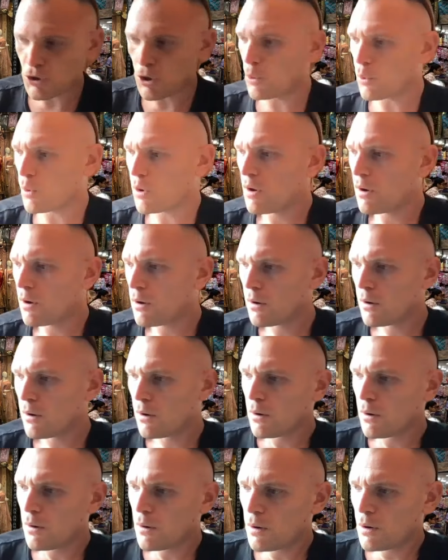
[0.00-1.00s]
so
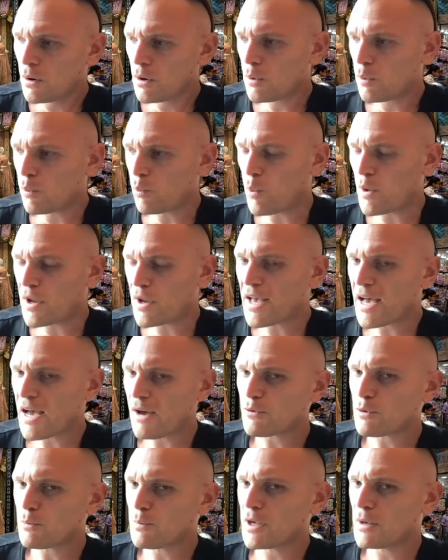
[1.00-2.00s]
we
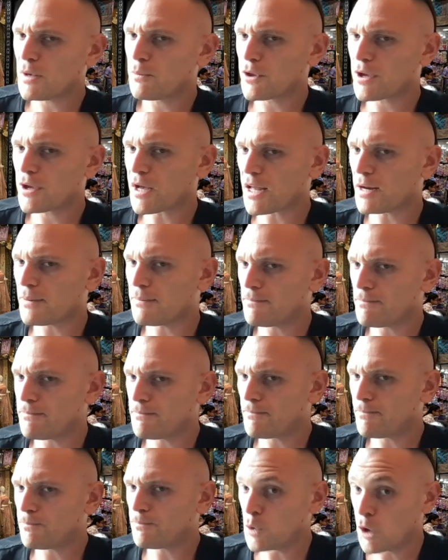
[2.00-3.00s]
have to be able to kind of
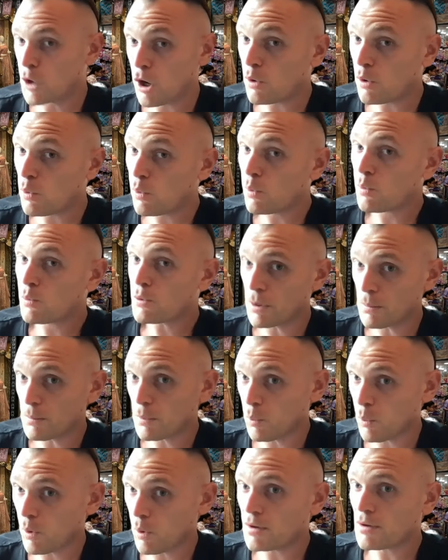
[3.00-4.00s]
know
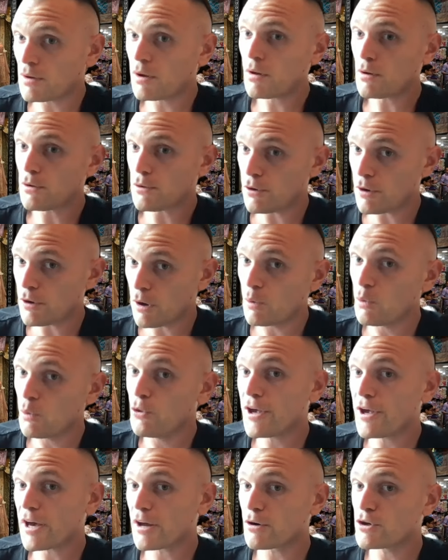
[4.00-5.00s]
number one know
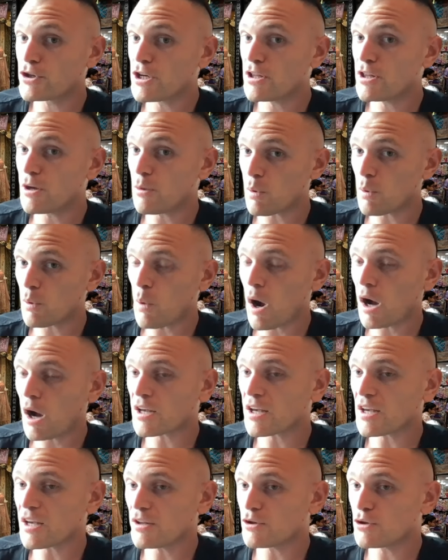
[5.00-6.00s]
the energy that we're
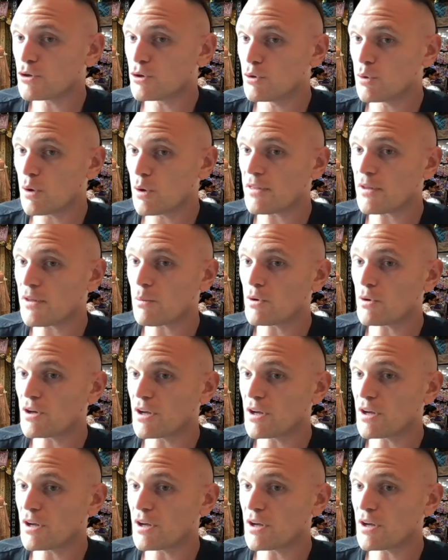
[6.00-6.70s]
walking into and that we're